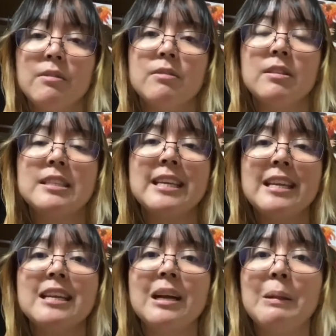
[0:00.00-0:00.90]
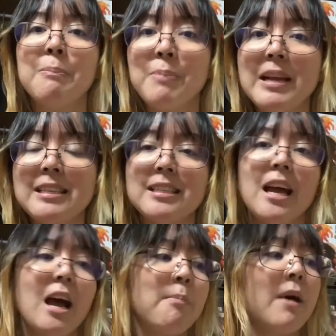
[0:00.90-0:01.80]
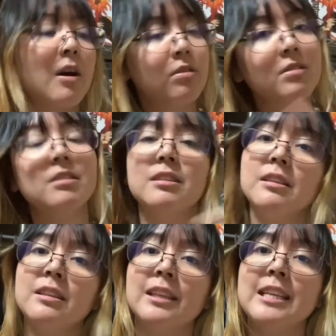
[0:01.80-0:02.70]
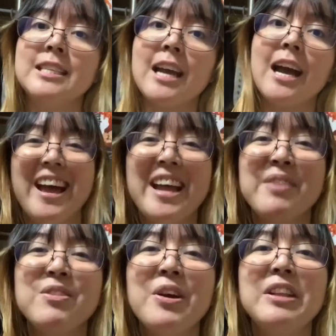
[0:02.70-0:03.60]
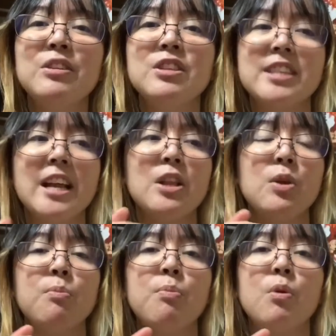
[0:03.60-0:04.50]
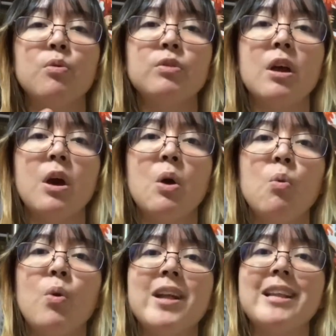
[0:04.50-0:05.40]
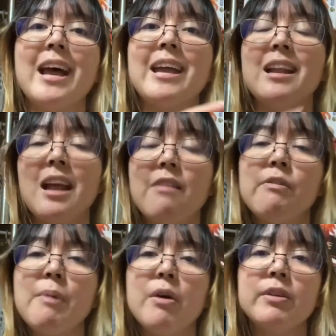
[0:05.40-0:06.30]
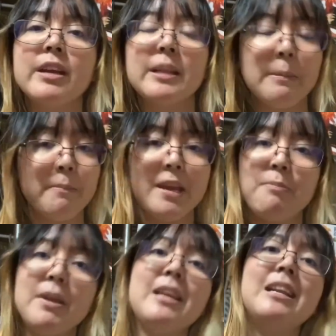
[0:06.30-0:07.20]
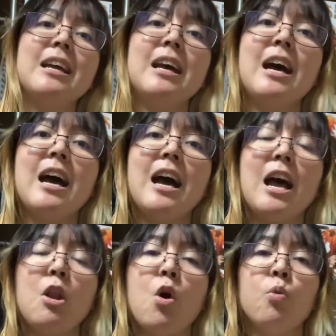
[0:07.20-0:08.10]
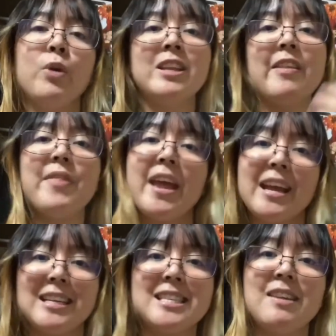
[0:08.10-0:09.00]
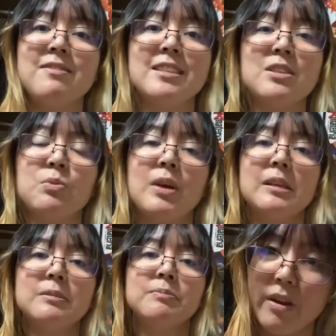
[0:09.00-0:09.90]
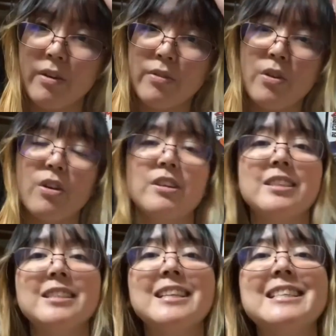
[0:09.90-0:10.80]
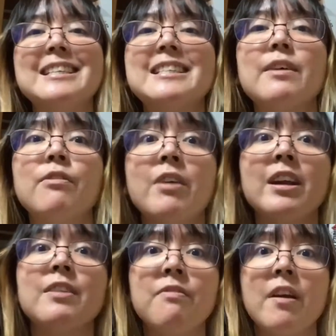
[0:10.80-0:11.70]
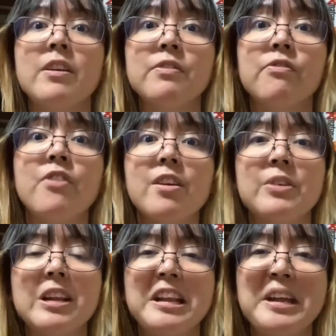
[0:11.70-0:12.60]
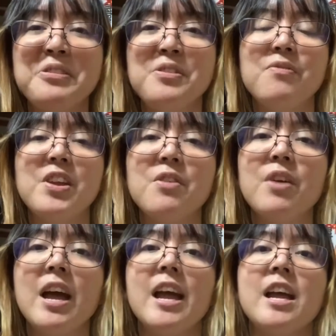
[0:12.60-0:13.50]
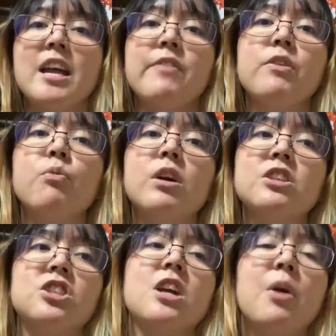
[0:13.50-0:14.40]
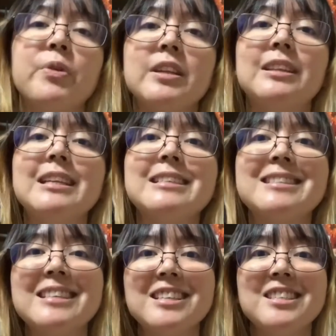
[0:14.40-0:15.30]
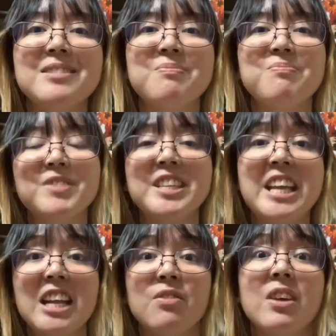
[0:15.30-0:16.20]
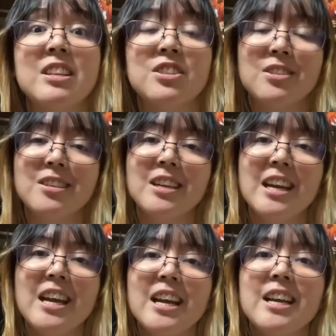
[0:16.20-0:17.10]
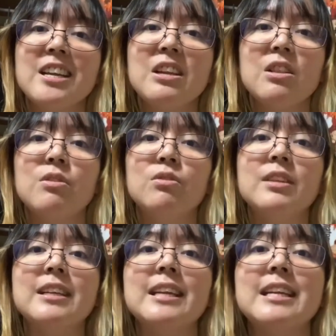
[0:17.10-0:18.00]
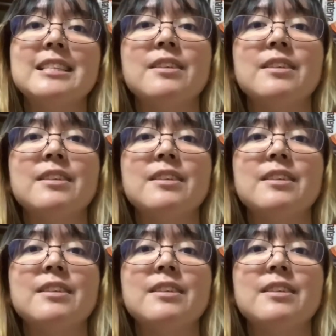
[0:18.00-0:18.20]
single bit about DJI. I am going to tell you both what I love about it and maybe along with the negatives as well. Of course, this is a very, very, very late review. If you watch our Disney Sea Adventure, you'll know that it's the